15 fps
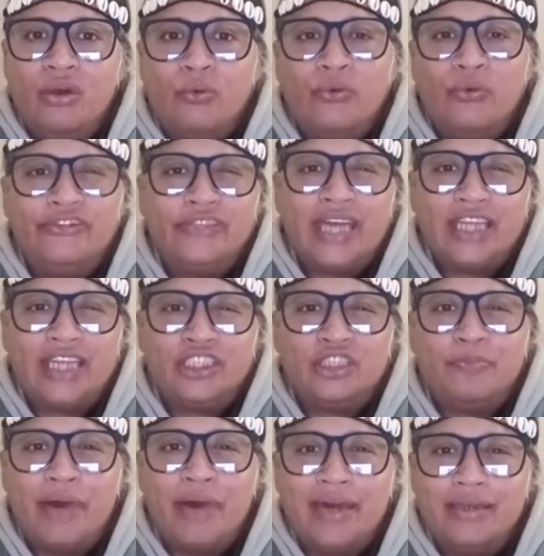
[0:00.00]
which
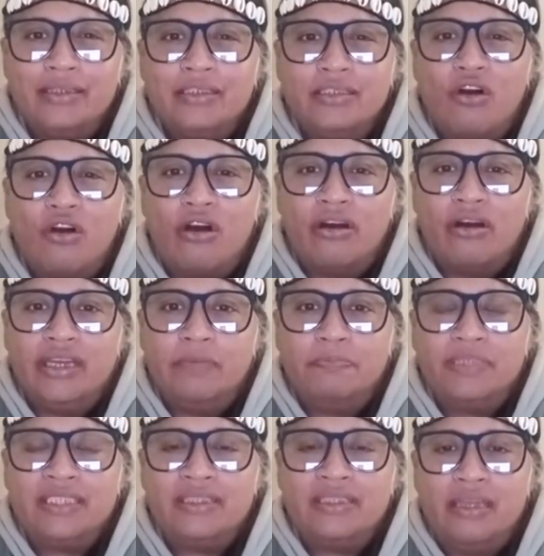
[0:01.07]
touch base on
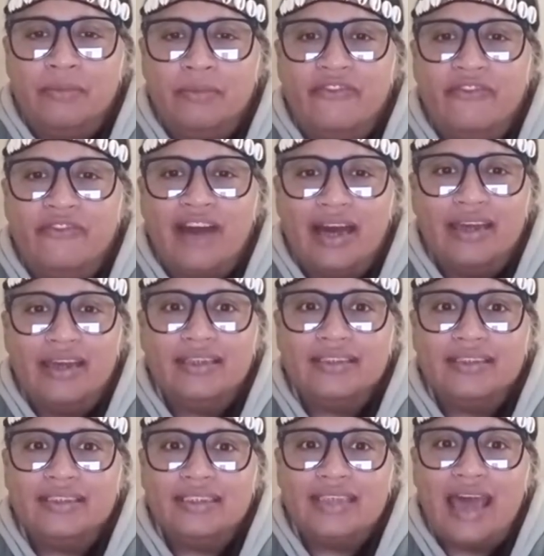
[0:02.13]
epistemic
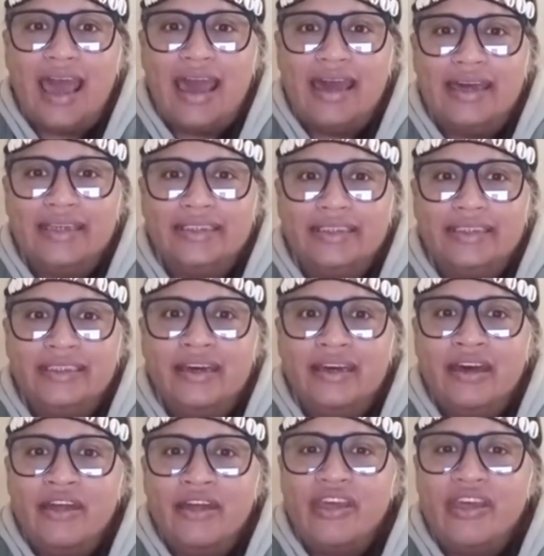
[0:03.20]
violence and
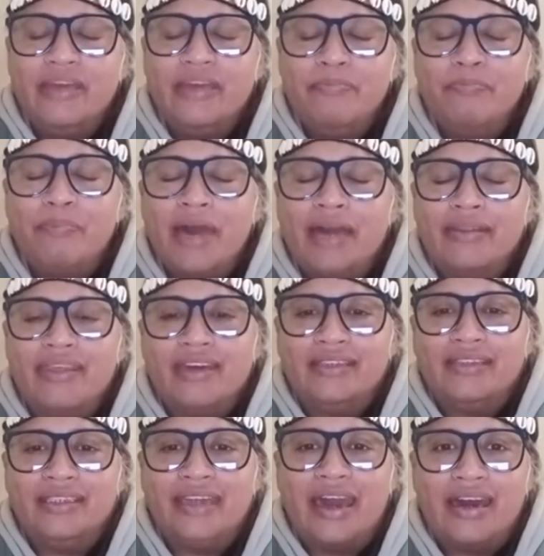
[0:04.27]
the impact that
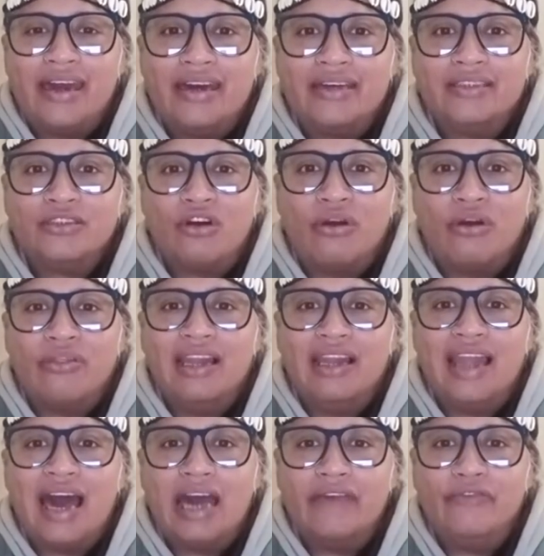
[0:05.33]
it has on the
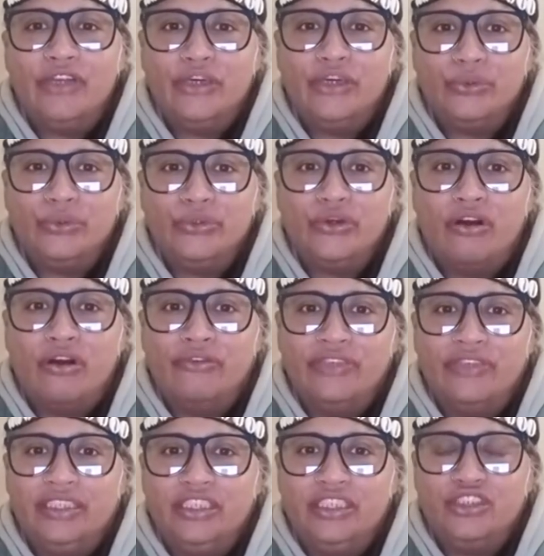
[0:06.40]
livelihood of
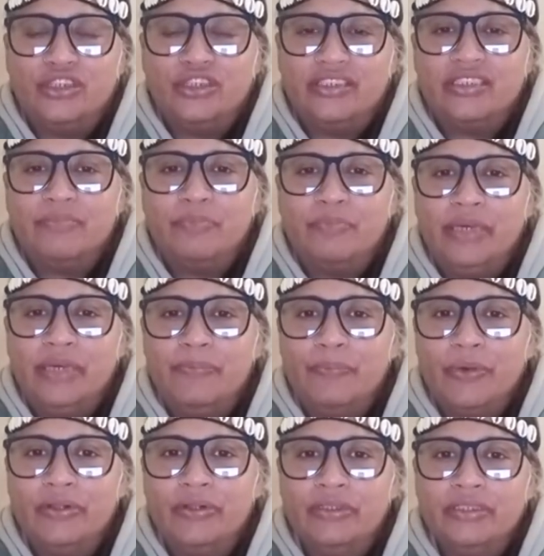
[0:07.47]
Indigenous
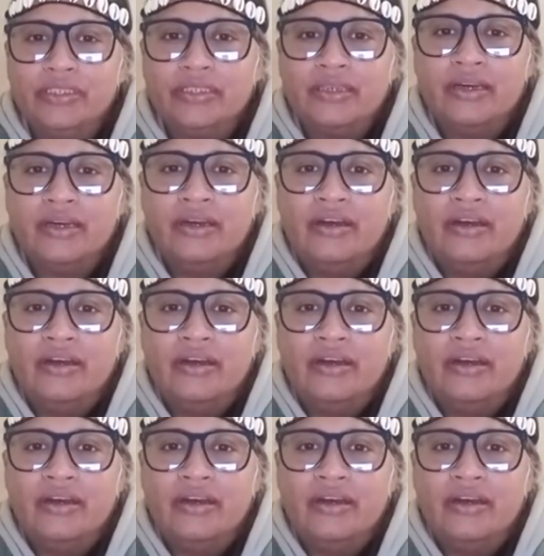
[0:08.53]
peoples,